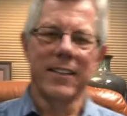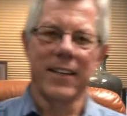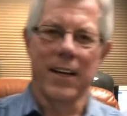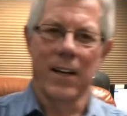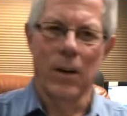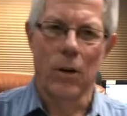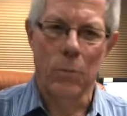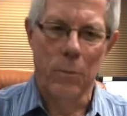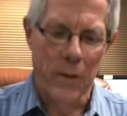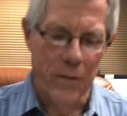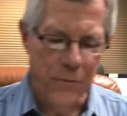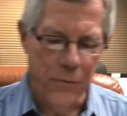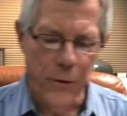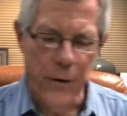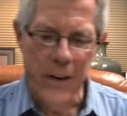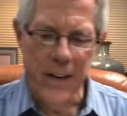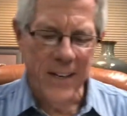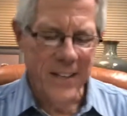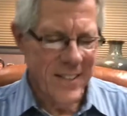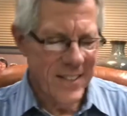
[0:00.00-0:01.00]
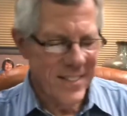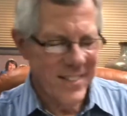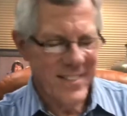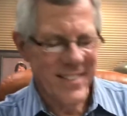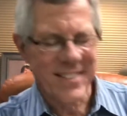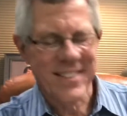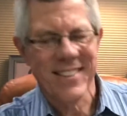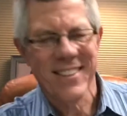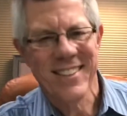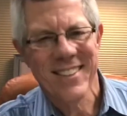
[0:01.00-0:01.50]
Hello, my friends,
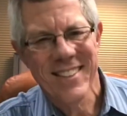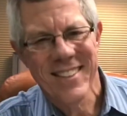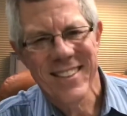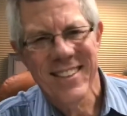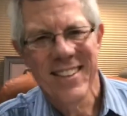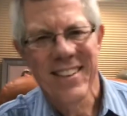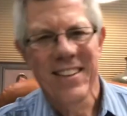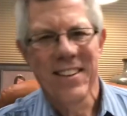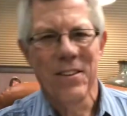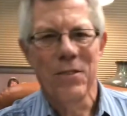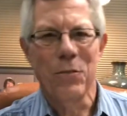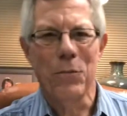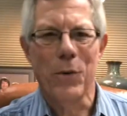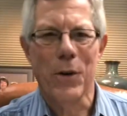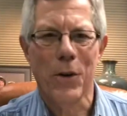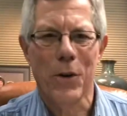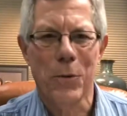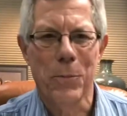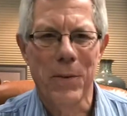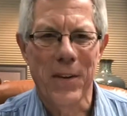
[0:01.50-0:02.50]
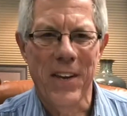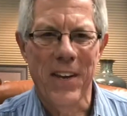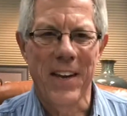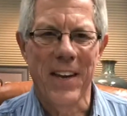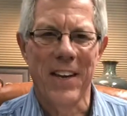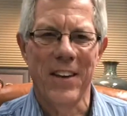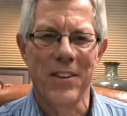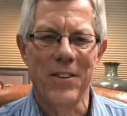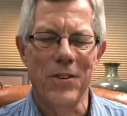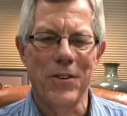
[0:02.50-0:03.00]
and welcome
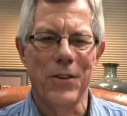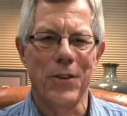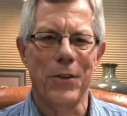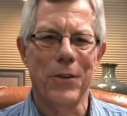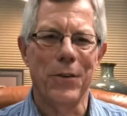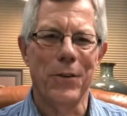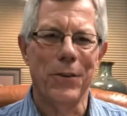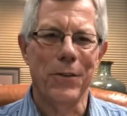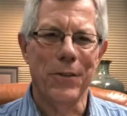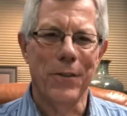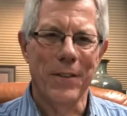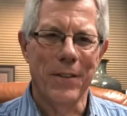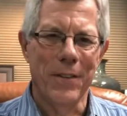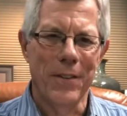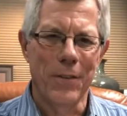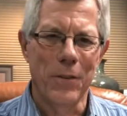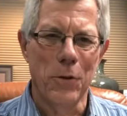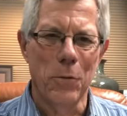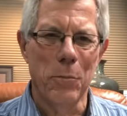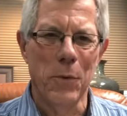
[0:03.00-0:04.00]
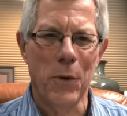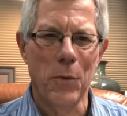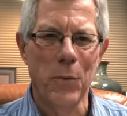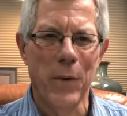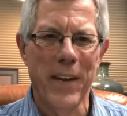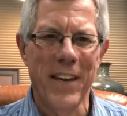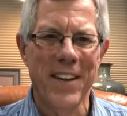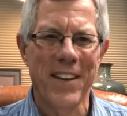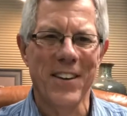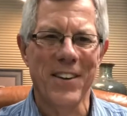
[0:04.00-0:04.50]
again to the
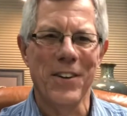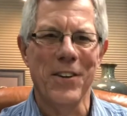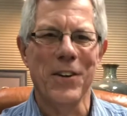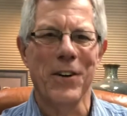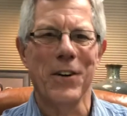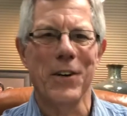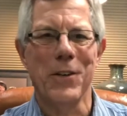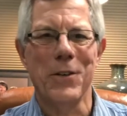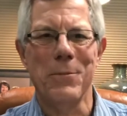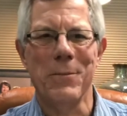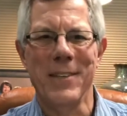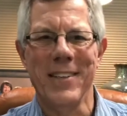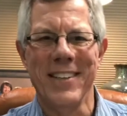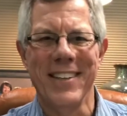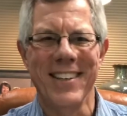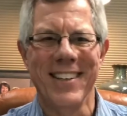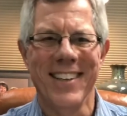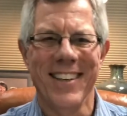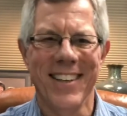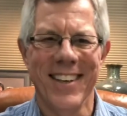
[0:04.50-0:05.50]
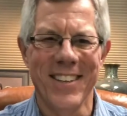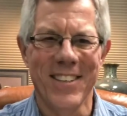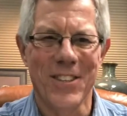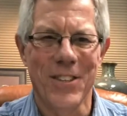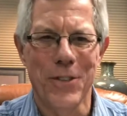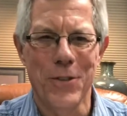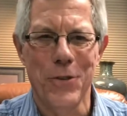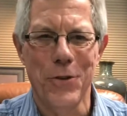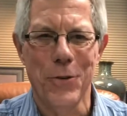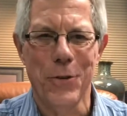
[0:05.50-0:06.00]
Midweek Encouragement. It's a
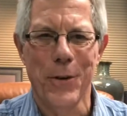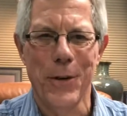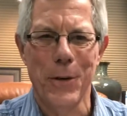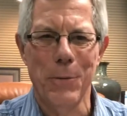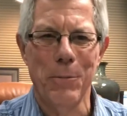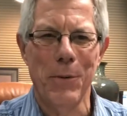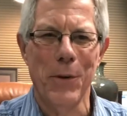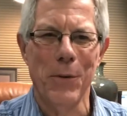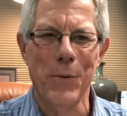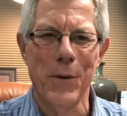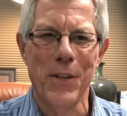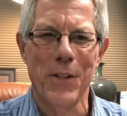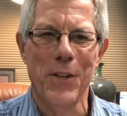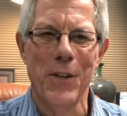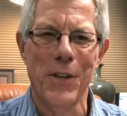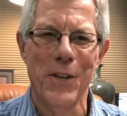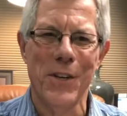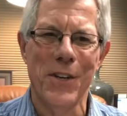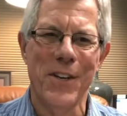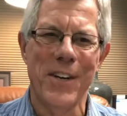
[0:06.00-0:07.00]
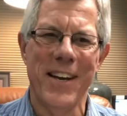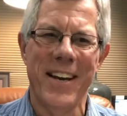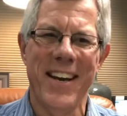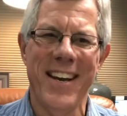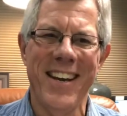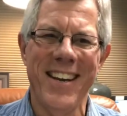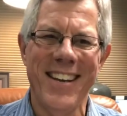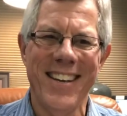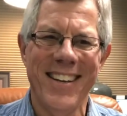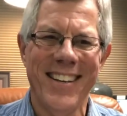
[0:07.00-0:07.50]
joy to be with you
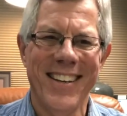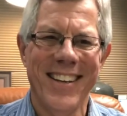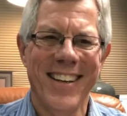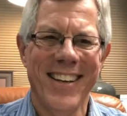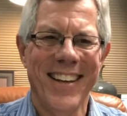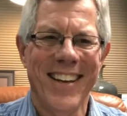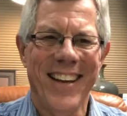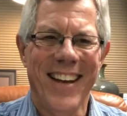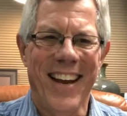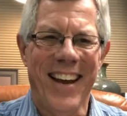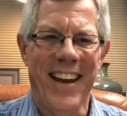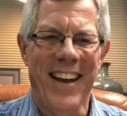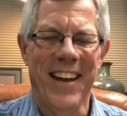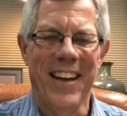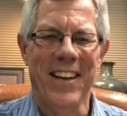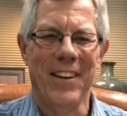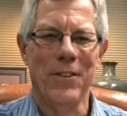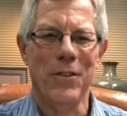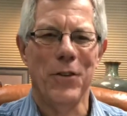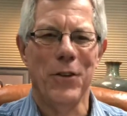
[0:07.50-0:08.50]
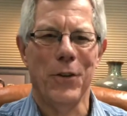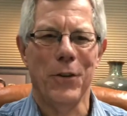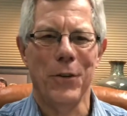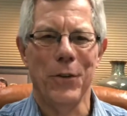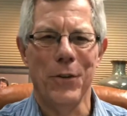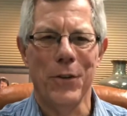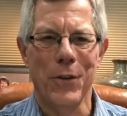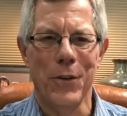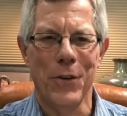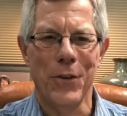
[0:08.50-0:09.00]
today and
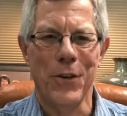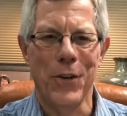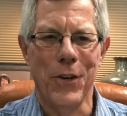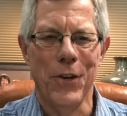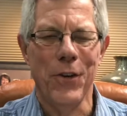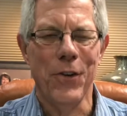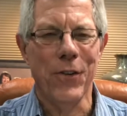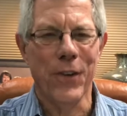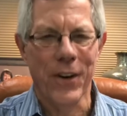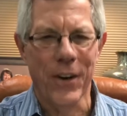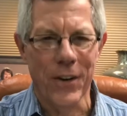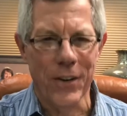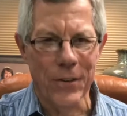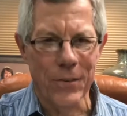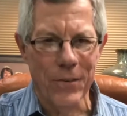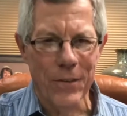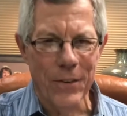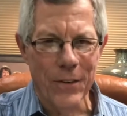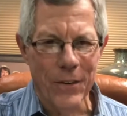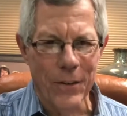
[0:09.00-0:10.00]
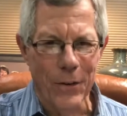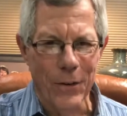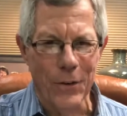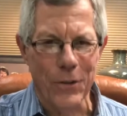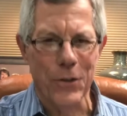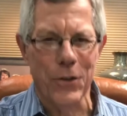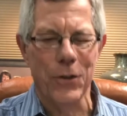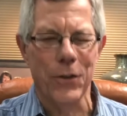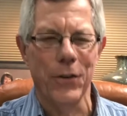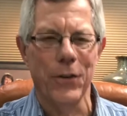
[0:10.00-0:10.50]
to continue our little
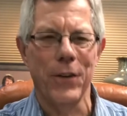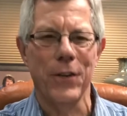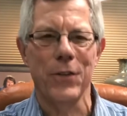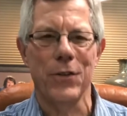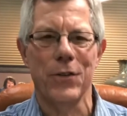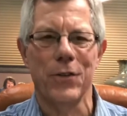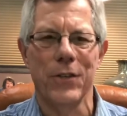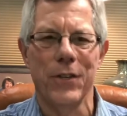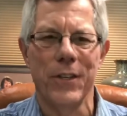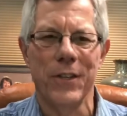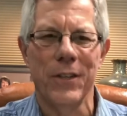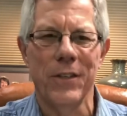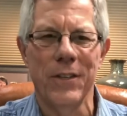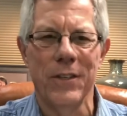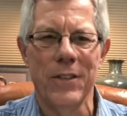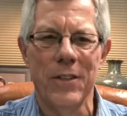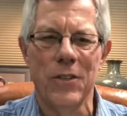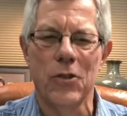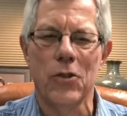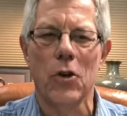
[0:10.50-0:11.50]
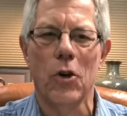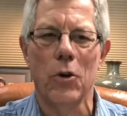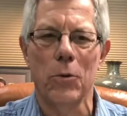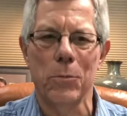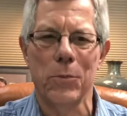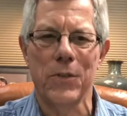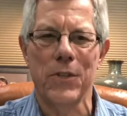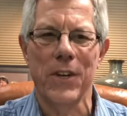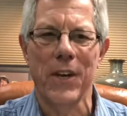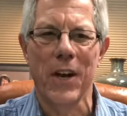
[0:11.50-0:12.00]
series on
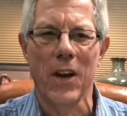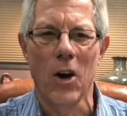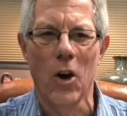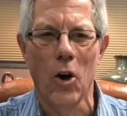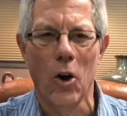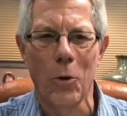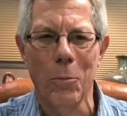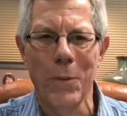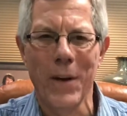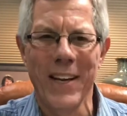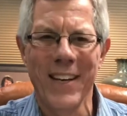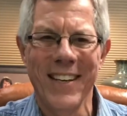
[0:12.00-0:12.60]
Psalms that Calm.